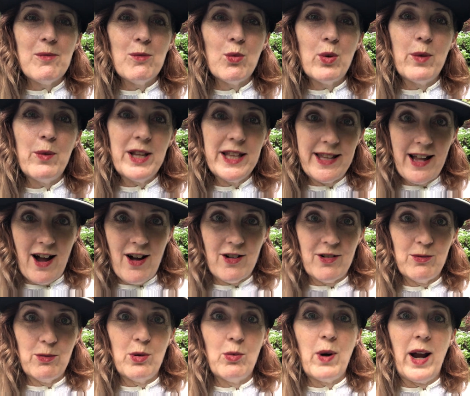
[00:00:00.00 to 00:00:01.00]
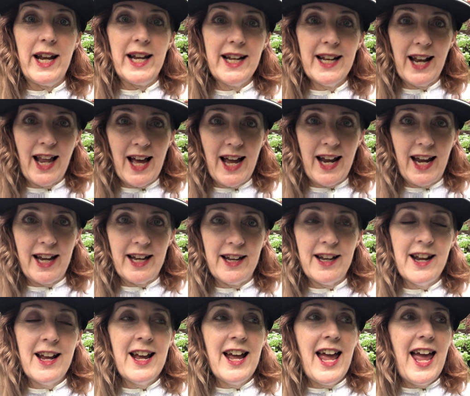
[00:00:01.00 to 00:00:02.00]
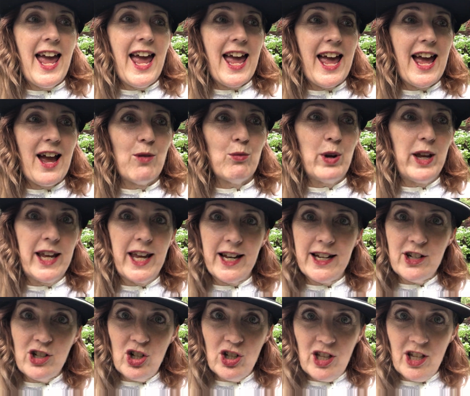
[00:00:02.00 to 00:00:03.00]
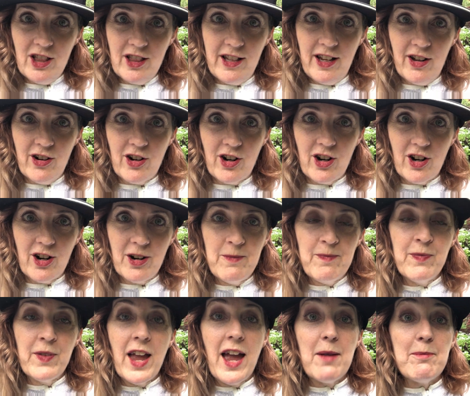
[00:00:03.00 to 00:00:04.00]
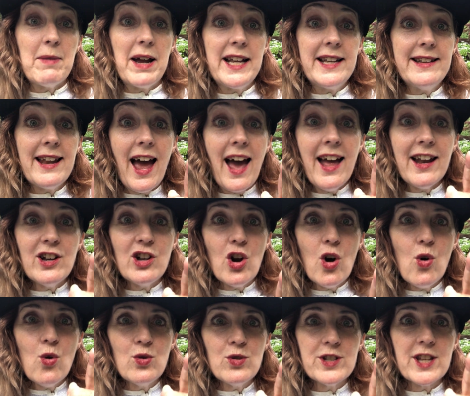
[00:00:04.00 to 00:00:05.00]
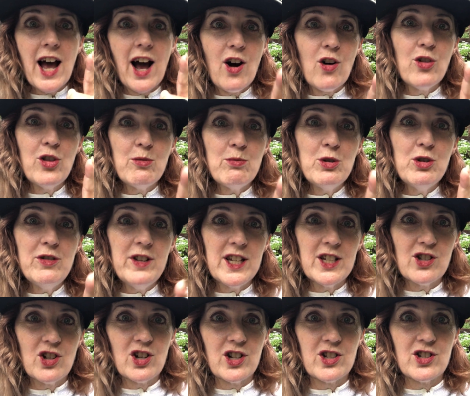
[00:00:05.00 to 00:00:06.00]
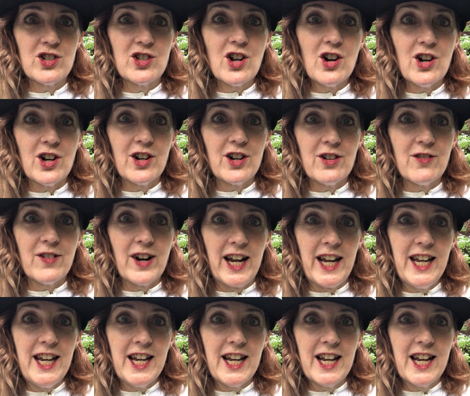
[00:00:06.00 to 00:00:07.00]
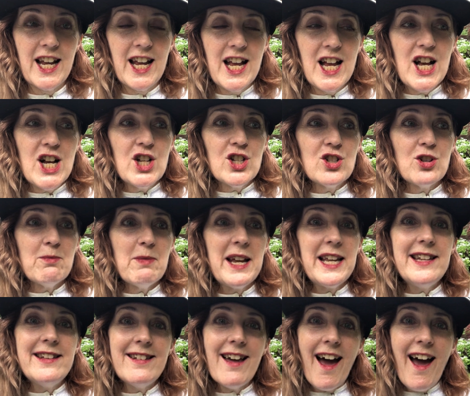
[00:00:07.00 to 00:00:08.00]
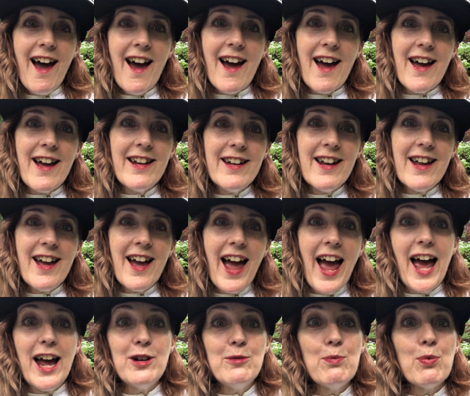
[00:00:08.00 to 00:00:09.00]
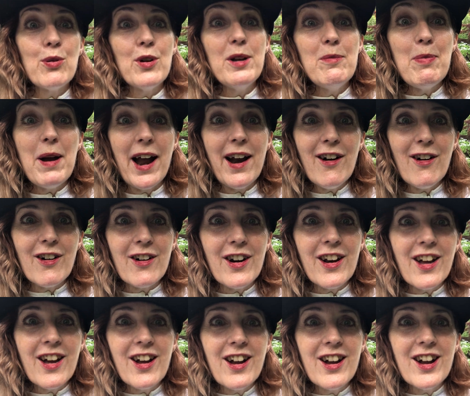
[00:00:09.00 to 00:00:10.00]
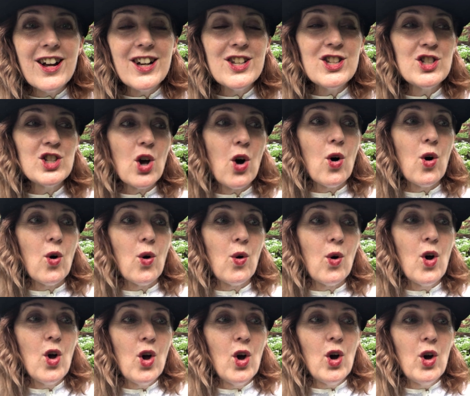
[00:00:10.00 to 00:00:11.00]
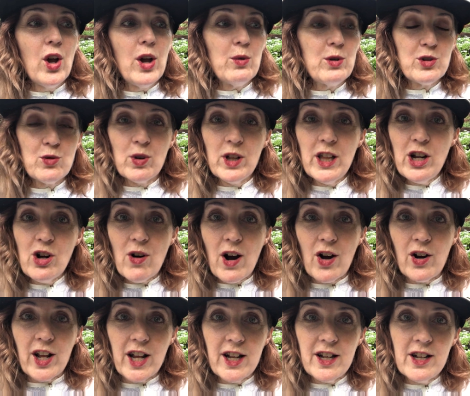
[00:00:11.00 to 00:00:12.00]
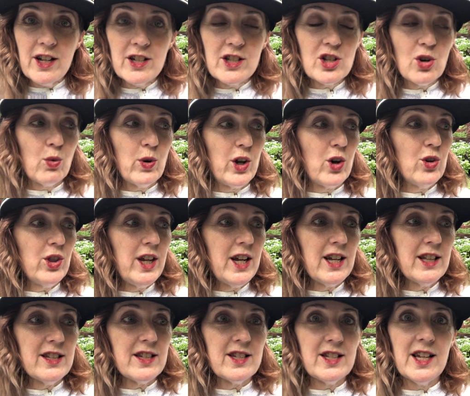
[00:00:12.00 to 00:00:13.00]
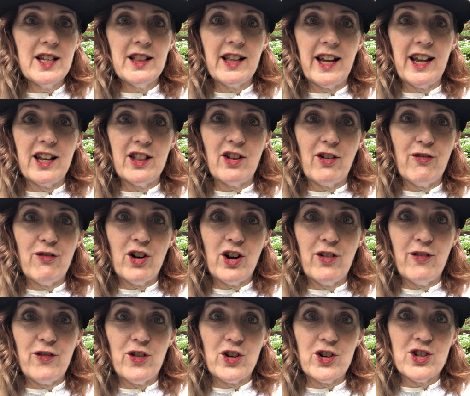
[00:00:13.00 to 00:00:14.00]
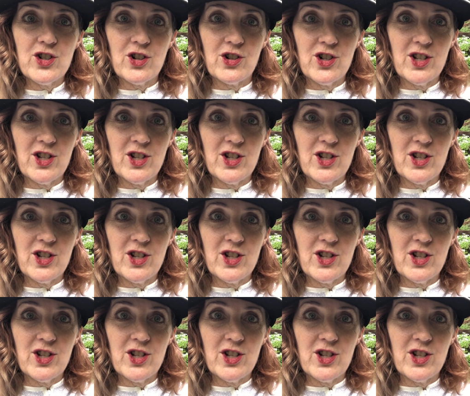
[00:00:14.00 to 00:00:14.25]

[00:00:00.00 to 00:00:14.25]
we went down, we wait in line, and we get into the theater, and my dad knows how the movie is gonna start, right? So my dad had prepared So it was really crowded. So we only got to sit like in the front first or